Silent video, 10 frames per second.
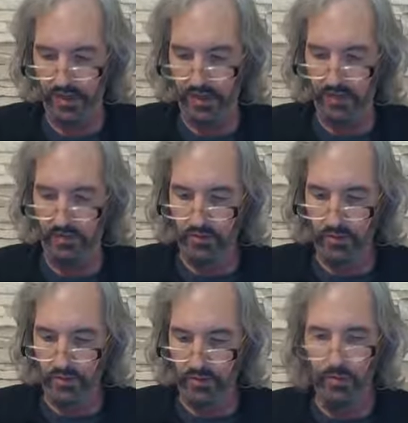The
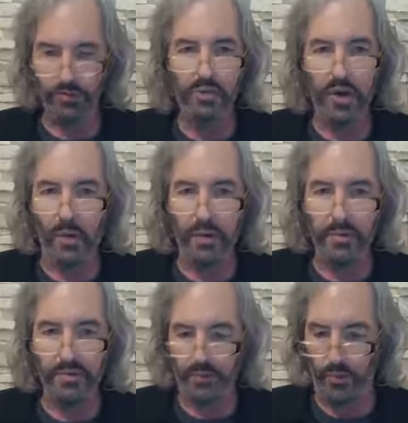Lord was going
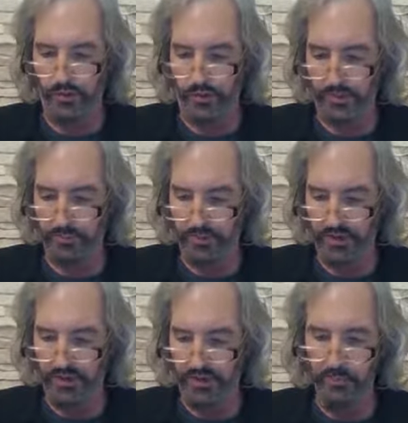before them
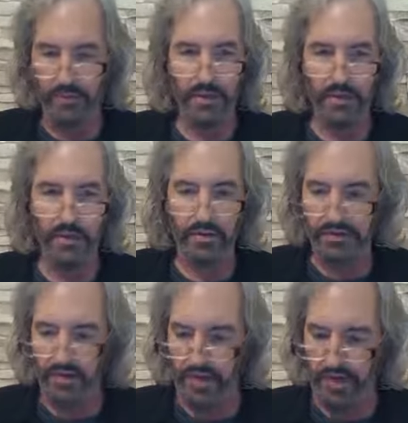in a pillar of
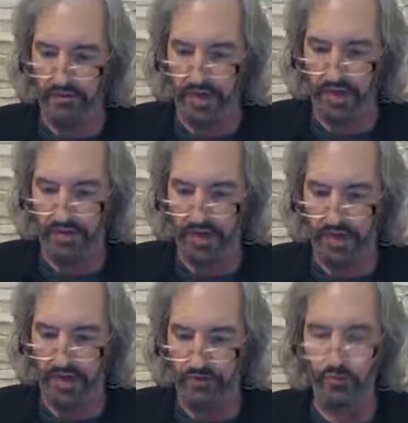cloud by
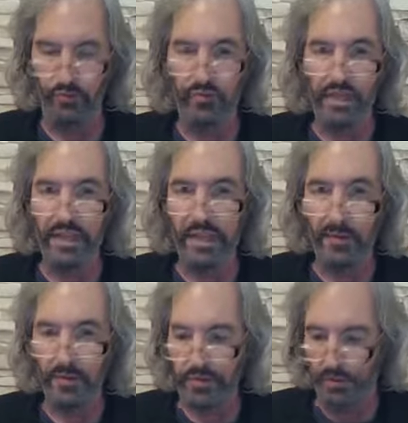day to lead
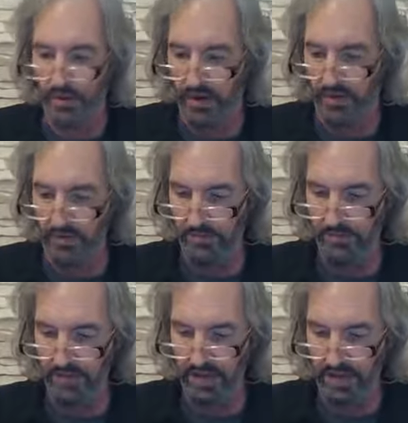them on the way,
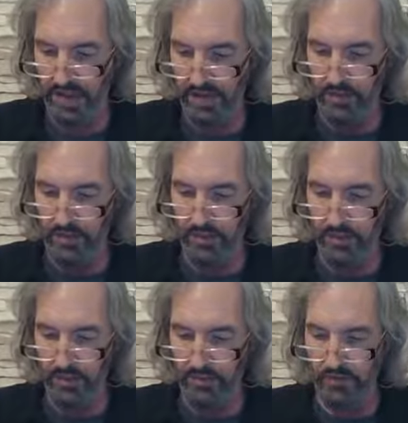and in a
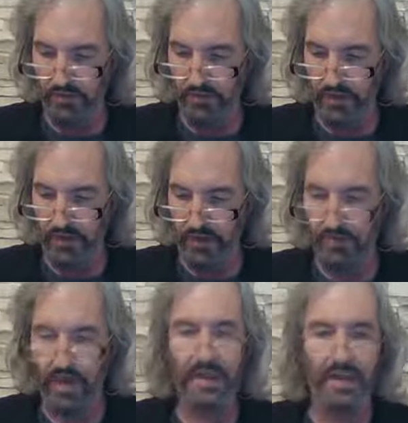pillar of fire
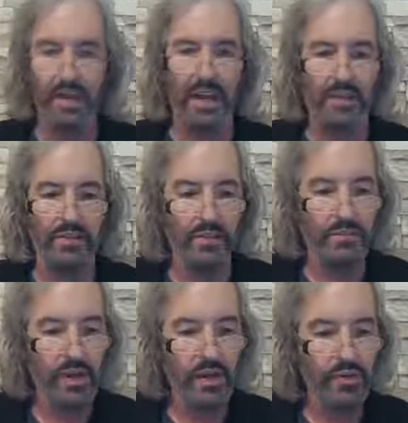by night
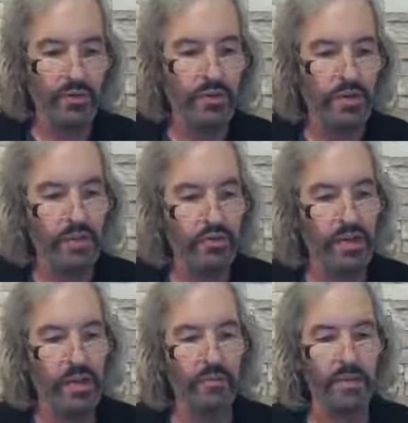to give
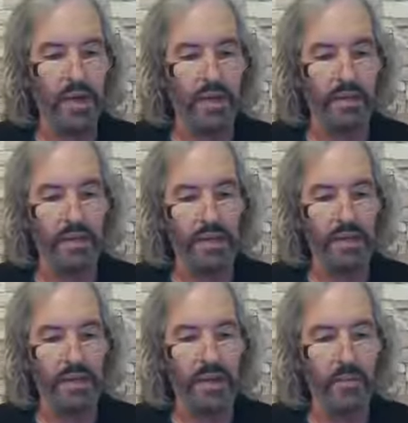them light
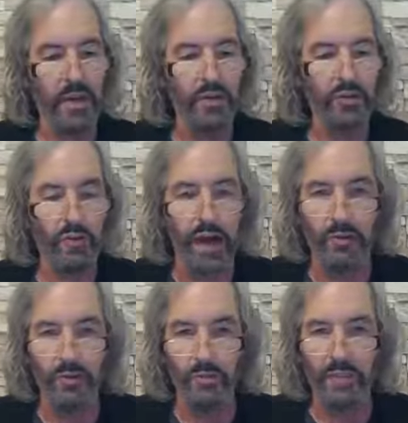that they might
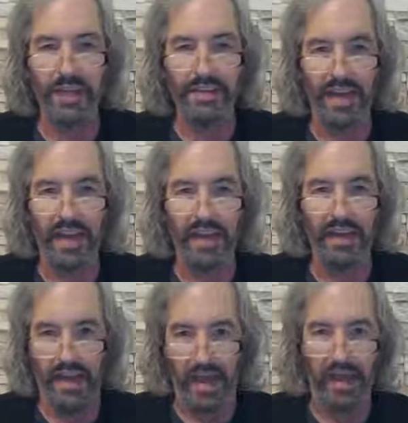travel by
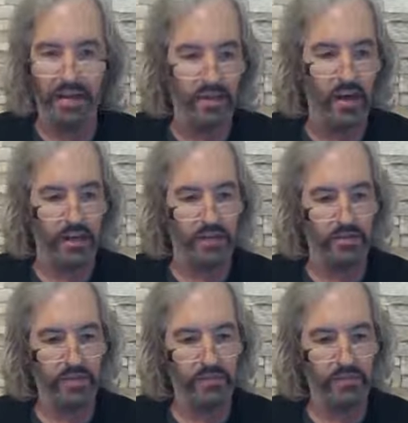day and night.